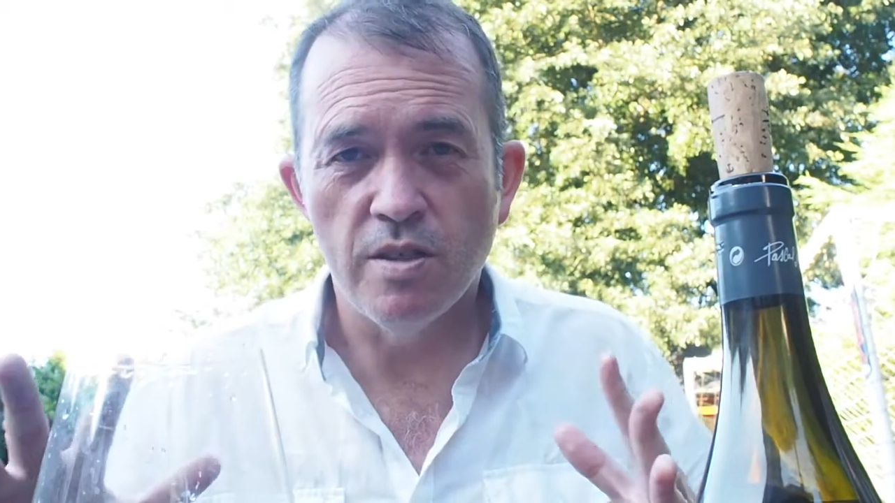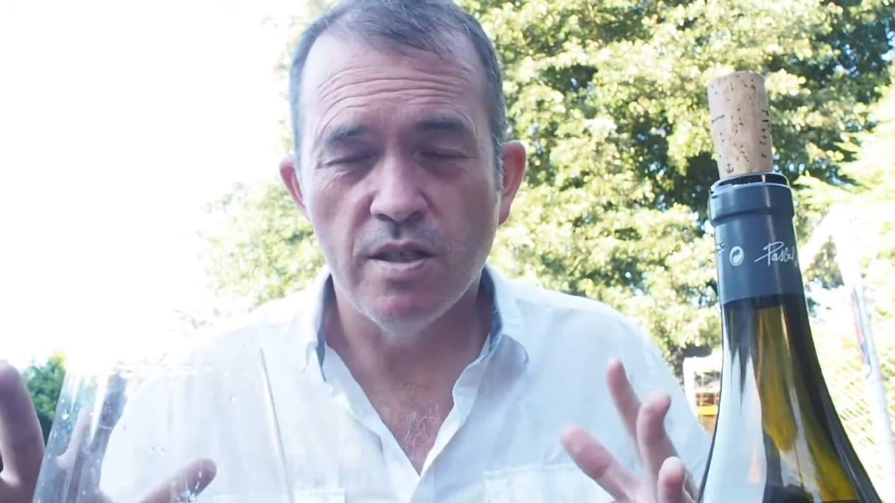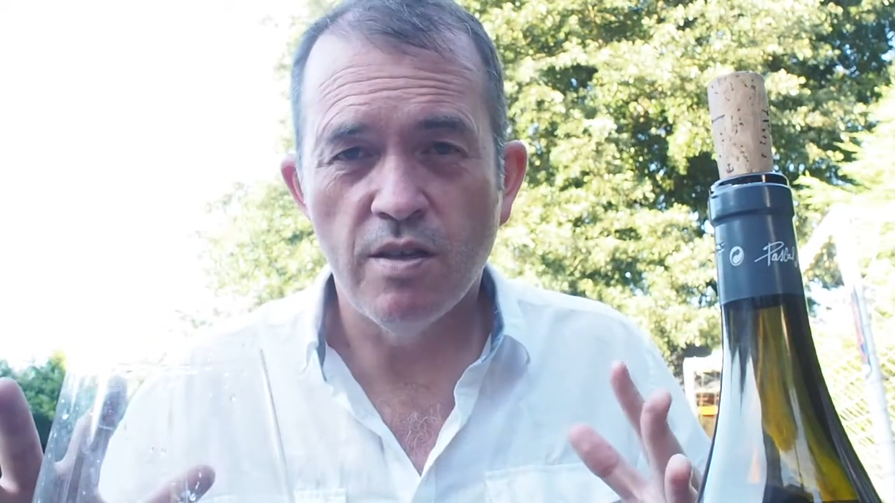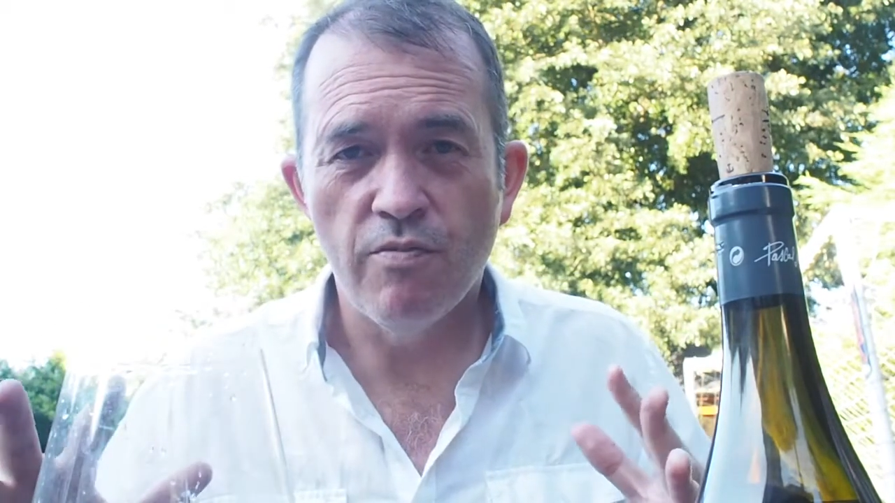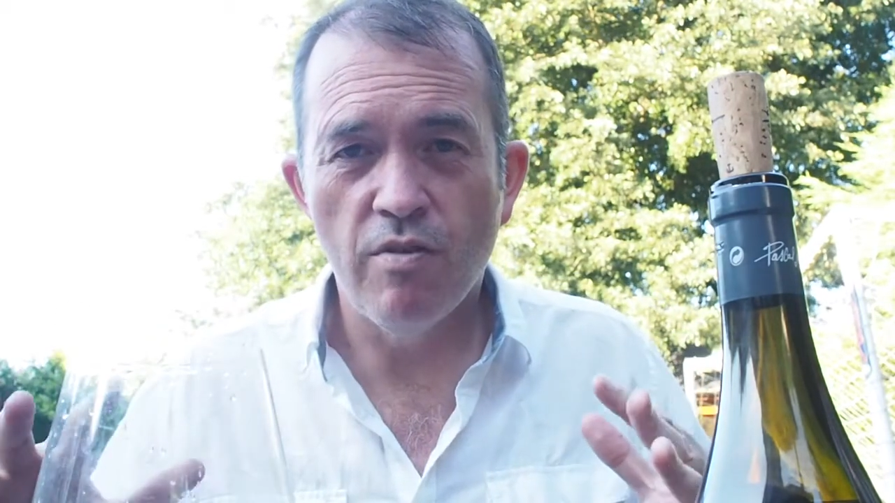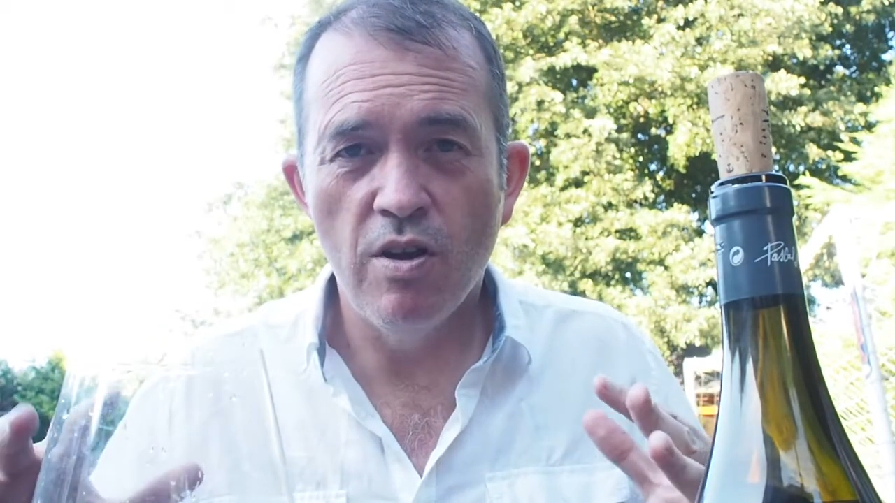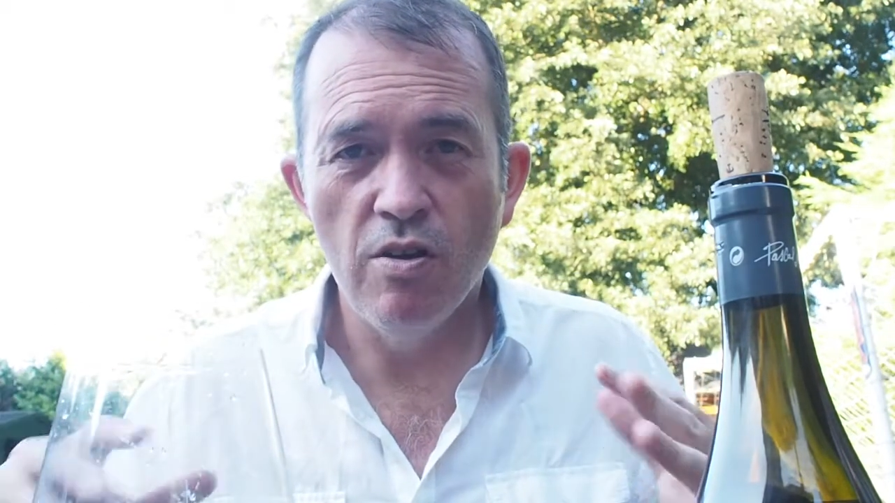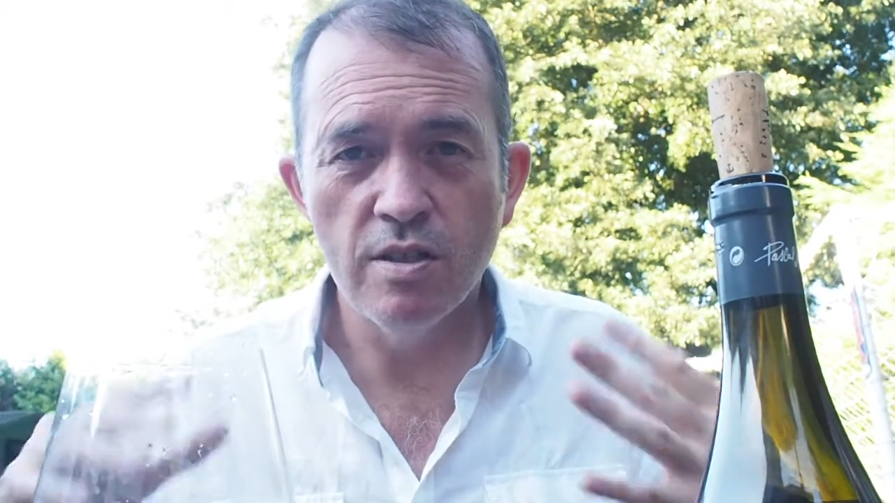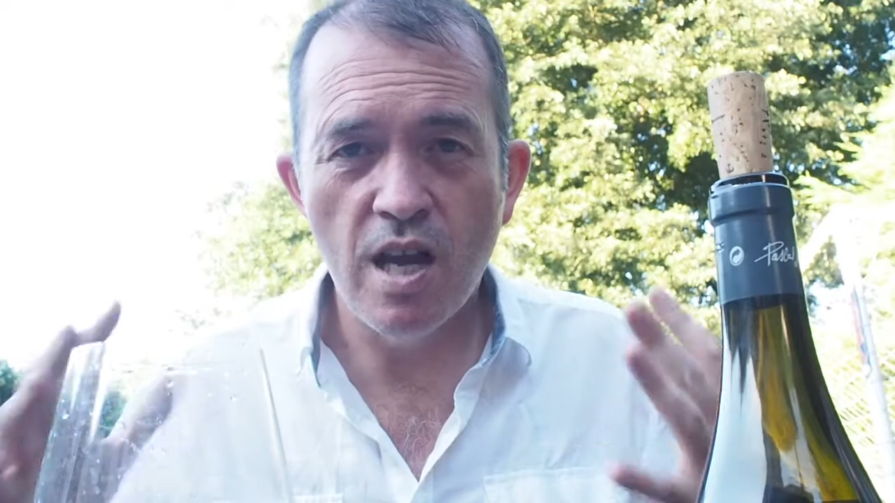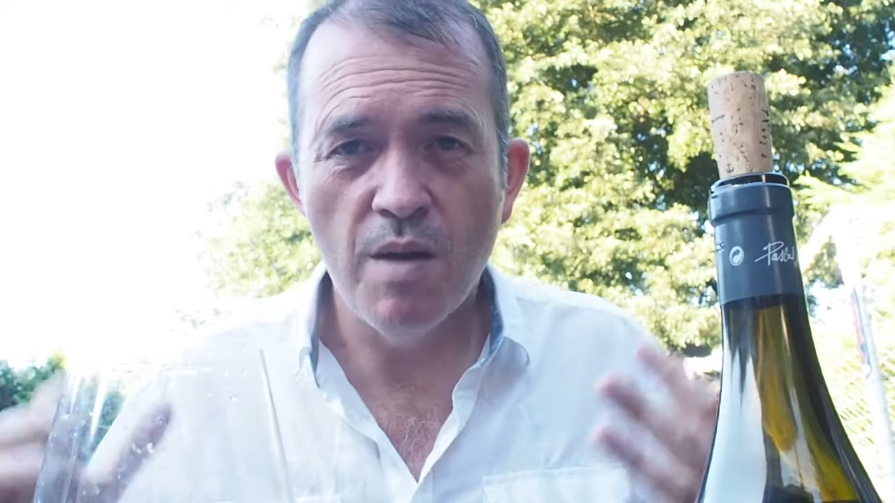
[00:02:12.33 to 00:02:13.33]
And so for a
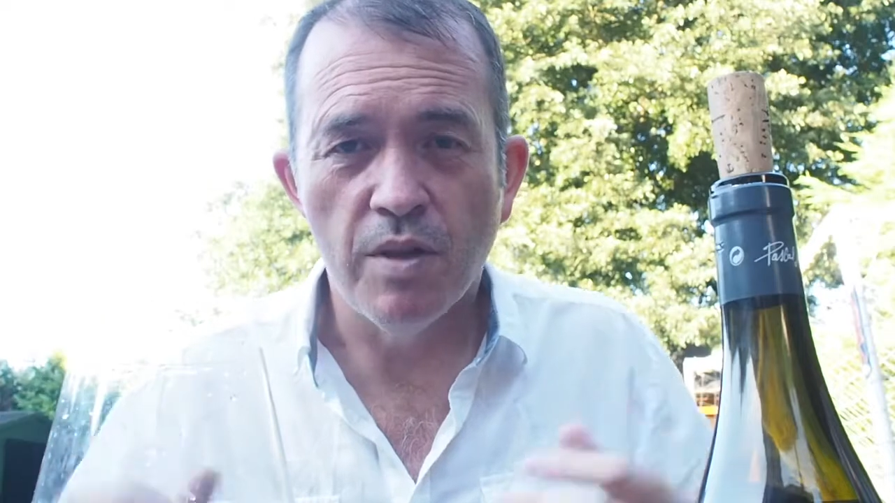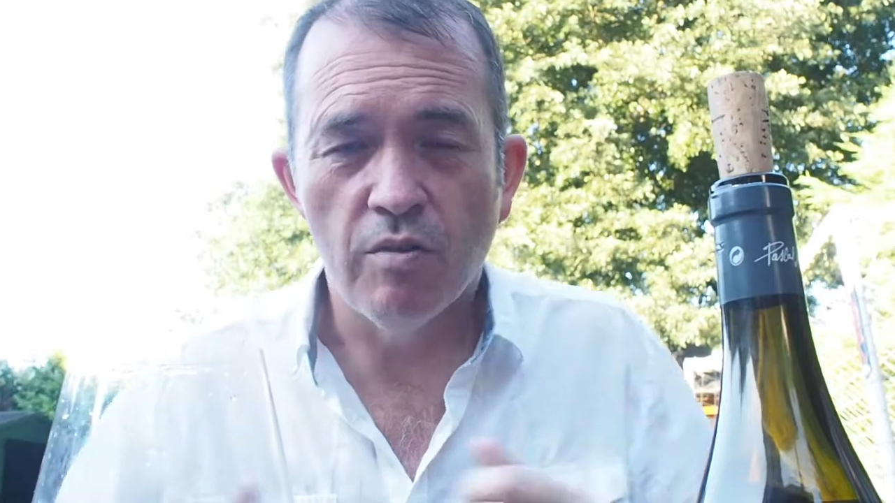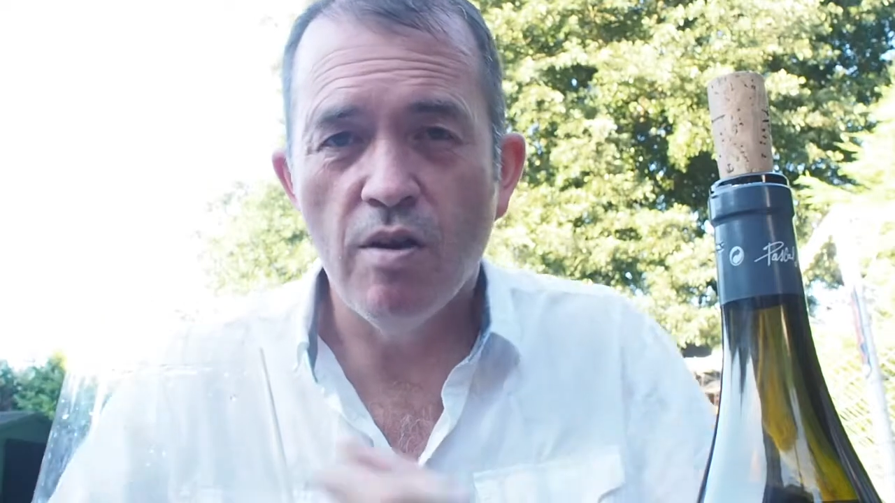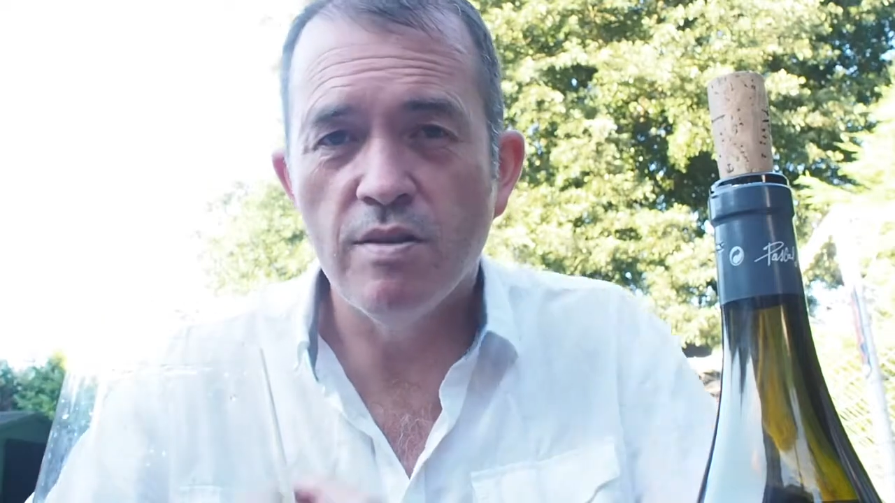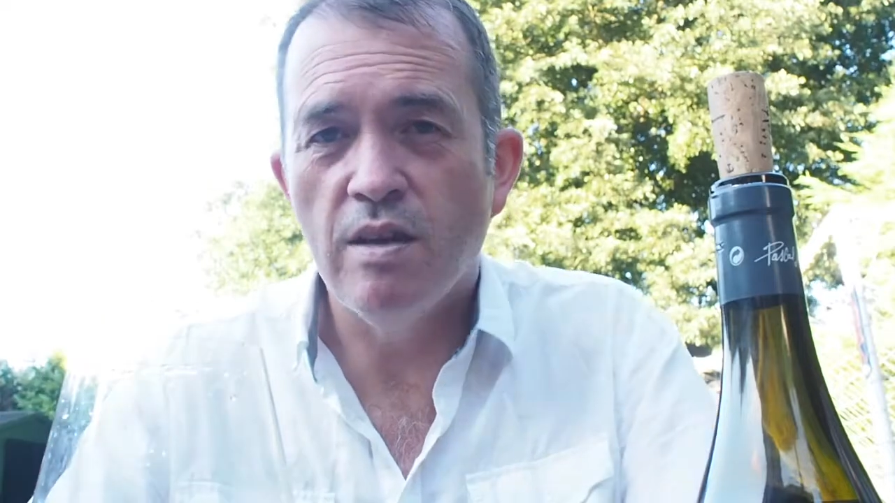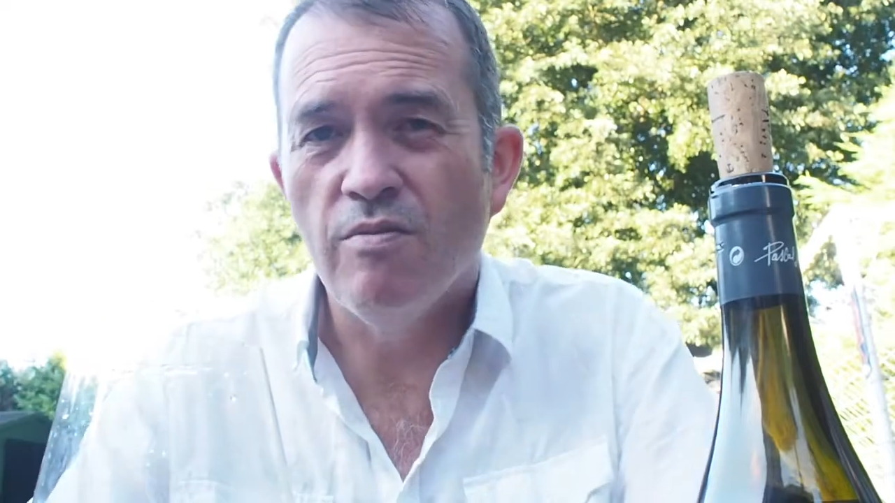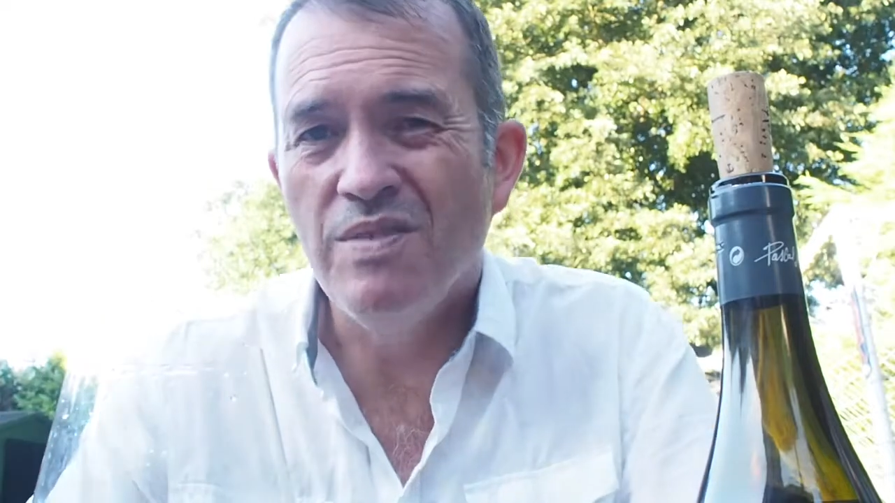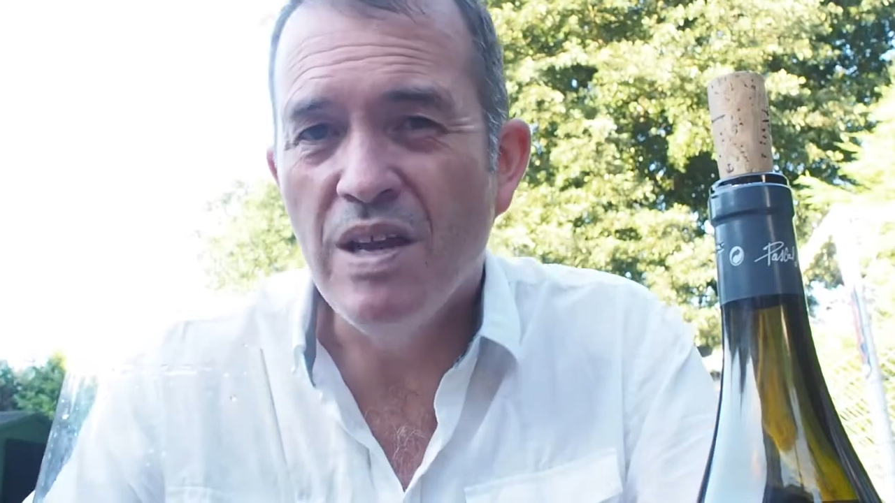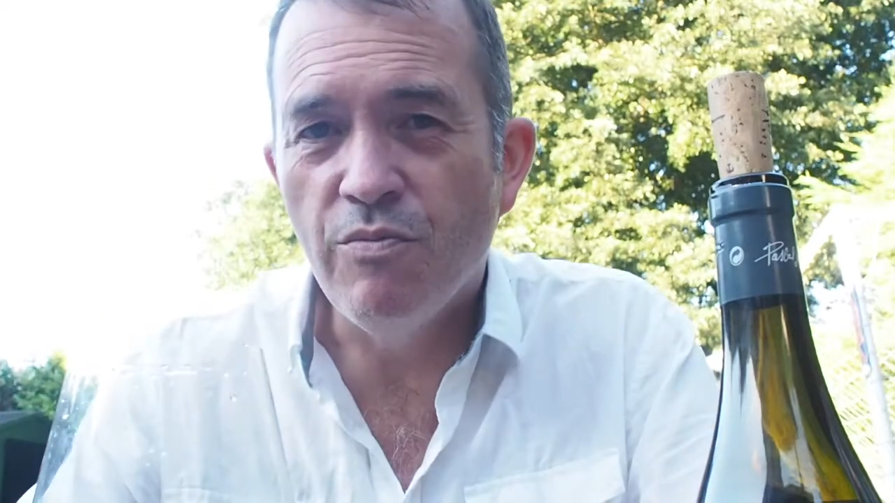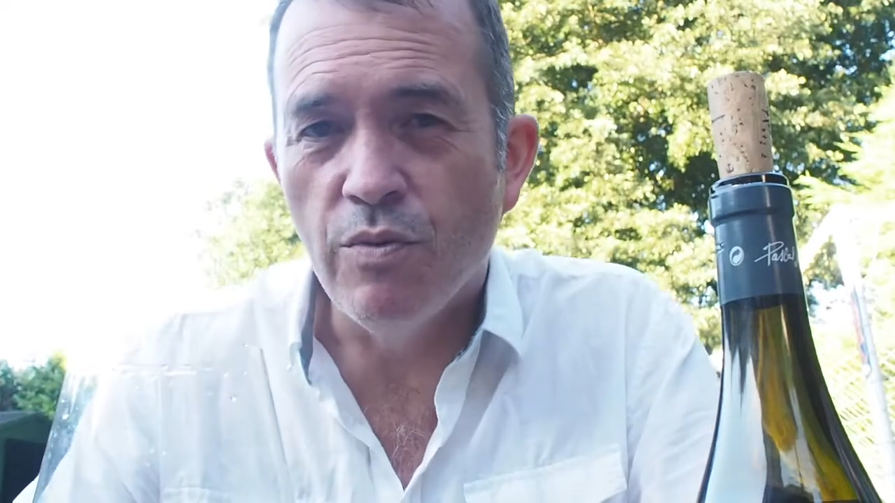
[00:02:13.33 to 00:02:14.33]
long time the growers there have
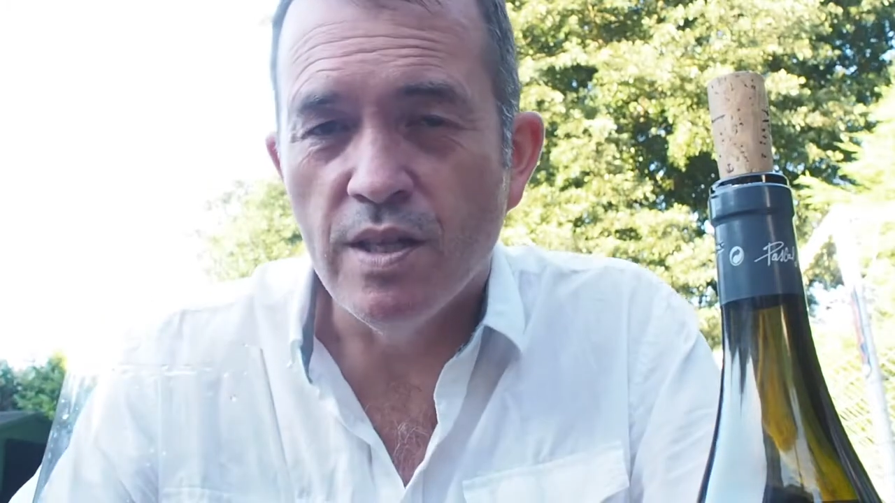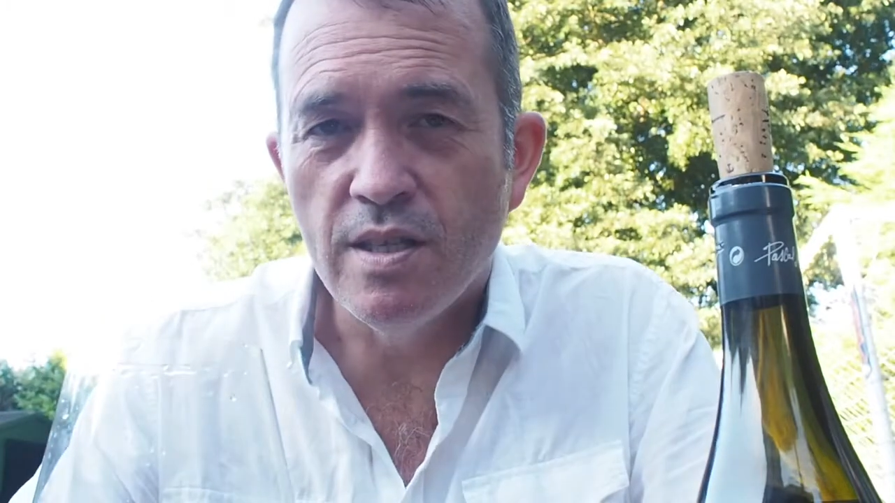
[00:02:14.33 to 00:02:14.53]
lived with this